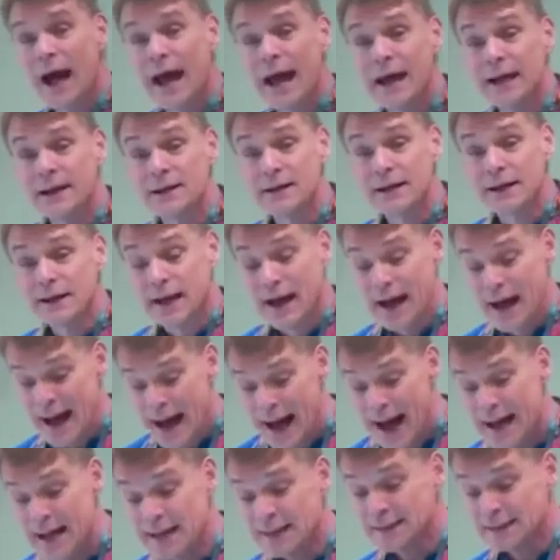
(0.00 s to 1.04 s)
and
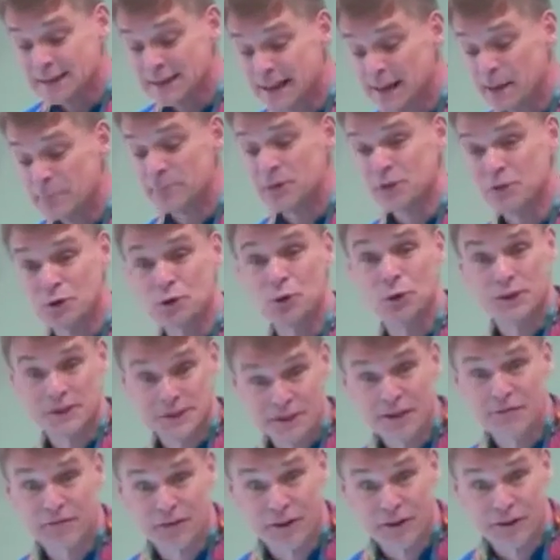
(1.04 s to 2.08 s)
I leapt to a
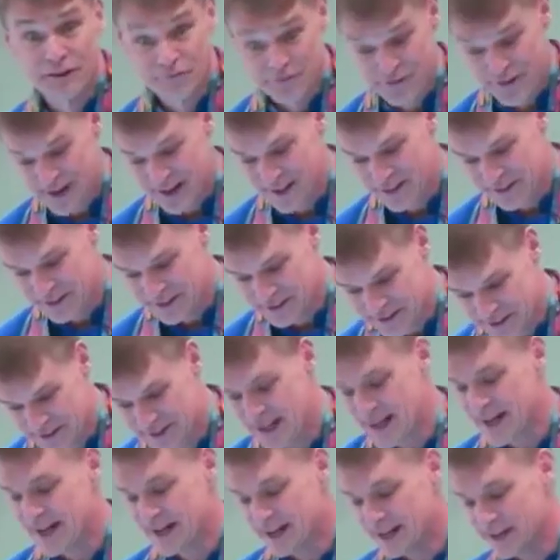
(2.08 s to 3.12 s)
different faith
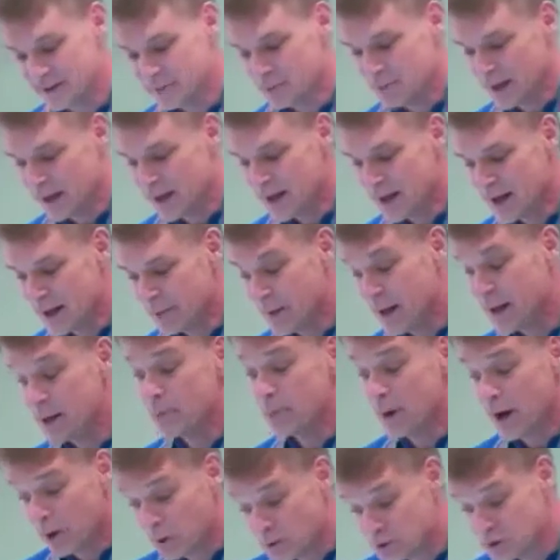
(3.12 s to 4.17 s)
instead and became a
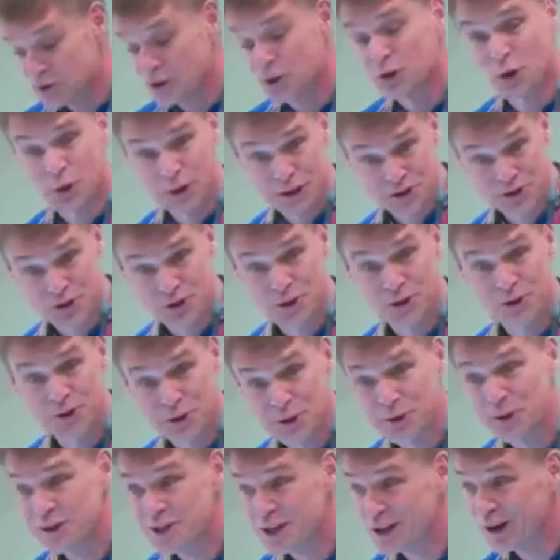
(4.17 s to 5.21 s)
post-Christian
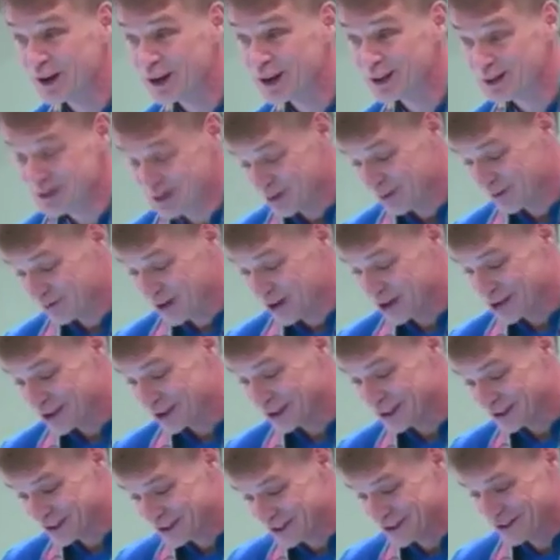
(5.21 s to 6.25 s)
Unitarian
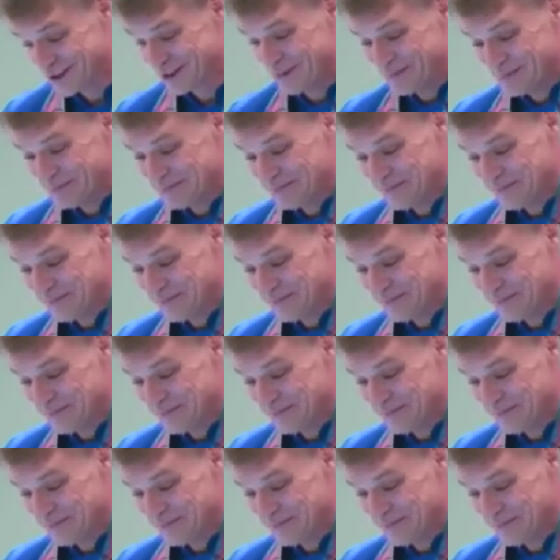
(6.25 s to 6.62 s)
Universalist.